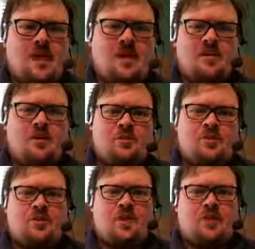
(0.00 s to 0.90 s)
user
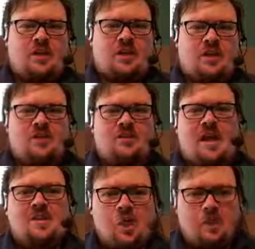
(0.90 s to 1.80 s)
directory and then
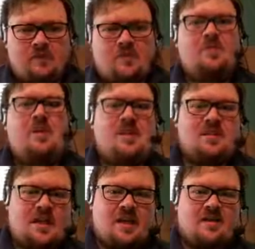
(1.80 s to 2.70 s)

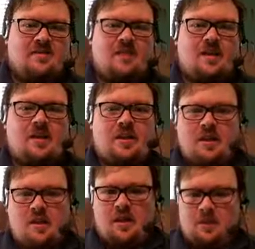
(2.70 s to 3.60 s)
/openvpn/config.
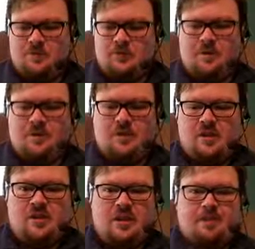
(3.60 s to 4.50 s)
I'm just going to go ahead and
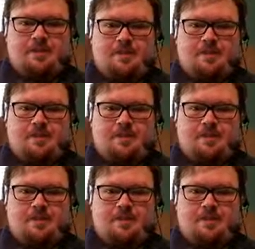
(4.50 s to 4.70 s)
delete that.